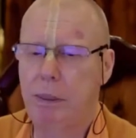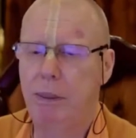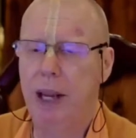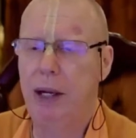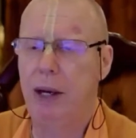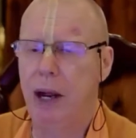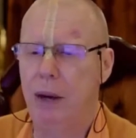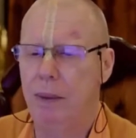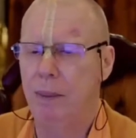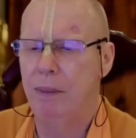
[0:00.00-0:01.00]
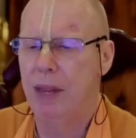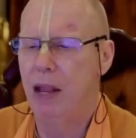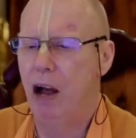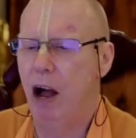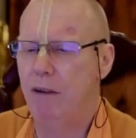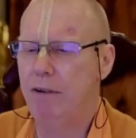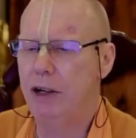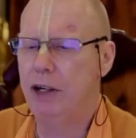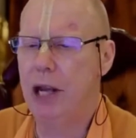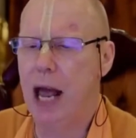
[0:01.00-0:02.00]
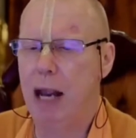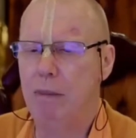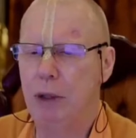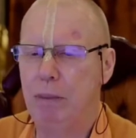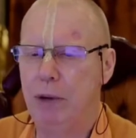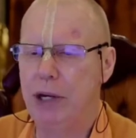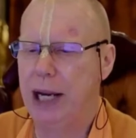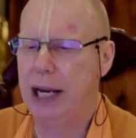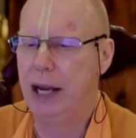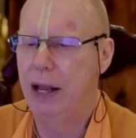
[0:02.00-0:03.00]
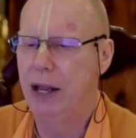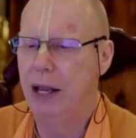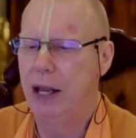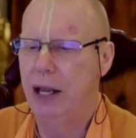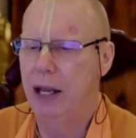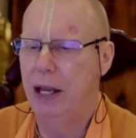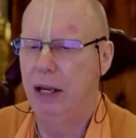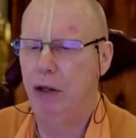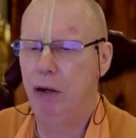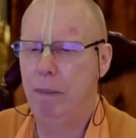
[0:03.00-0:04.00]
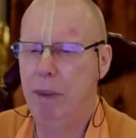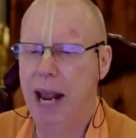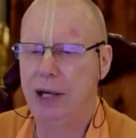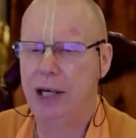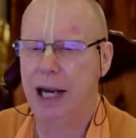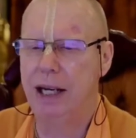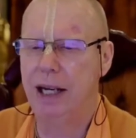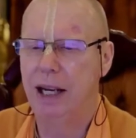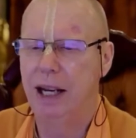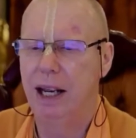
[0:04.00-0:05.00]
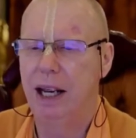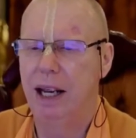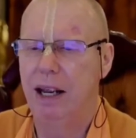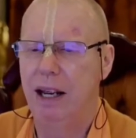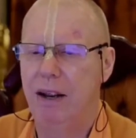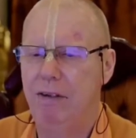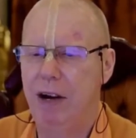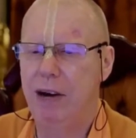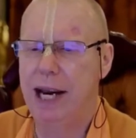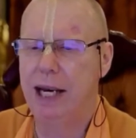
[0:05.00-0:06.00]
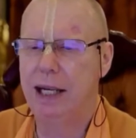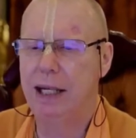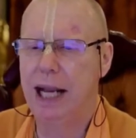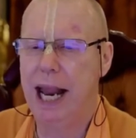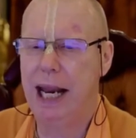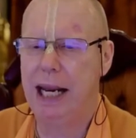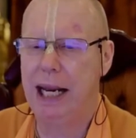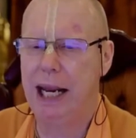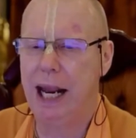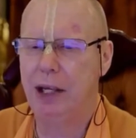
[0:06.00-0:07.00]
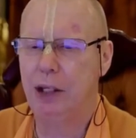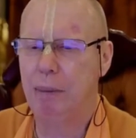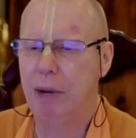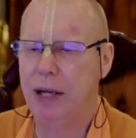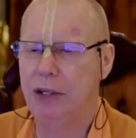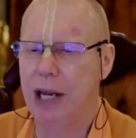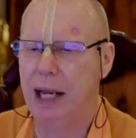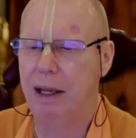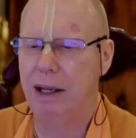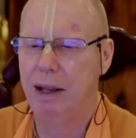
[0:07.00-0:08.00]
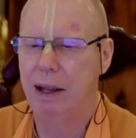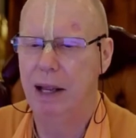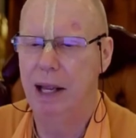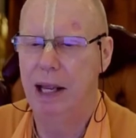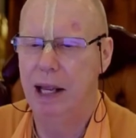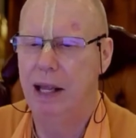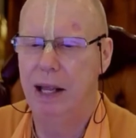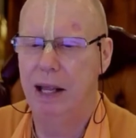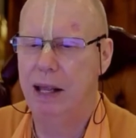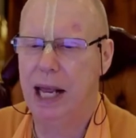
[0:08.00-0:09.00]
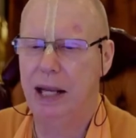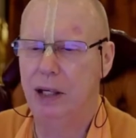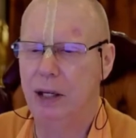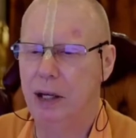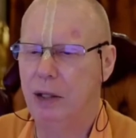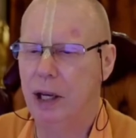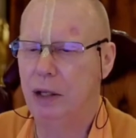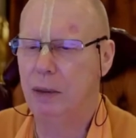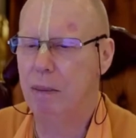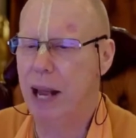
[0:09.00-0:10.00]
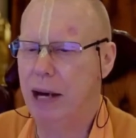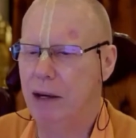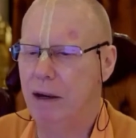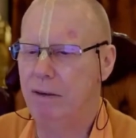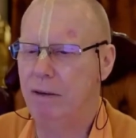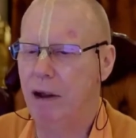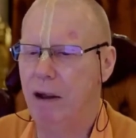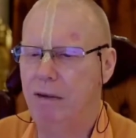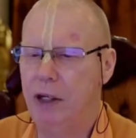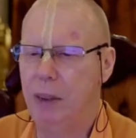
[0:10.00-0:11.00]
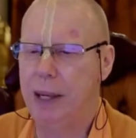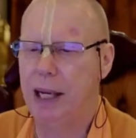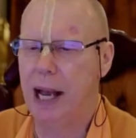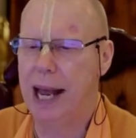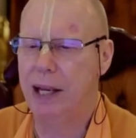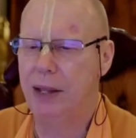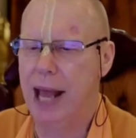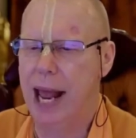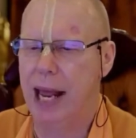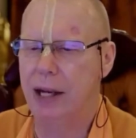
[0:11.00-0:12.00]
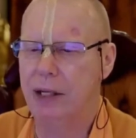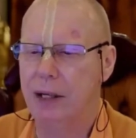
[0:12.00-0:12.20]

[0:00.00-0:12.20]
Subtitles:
you know, oftentimes pretty dramatic, very clearly expressing things, his manner of doing like that,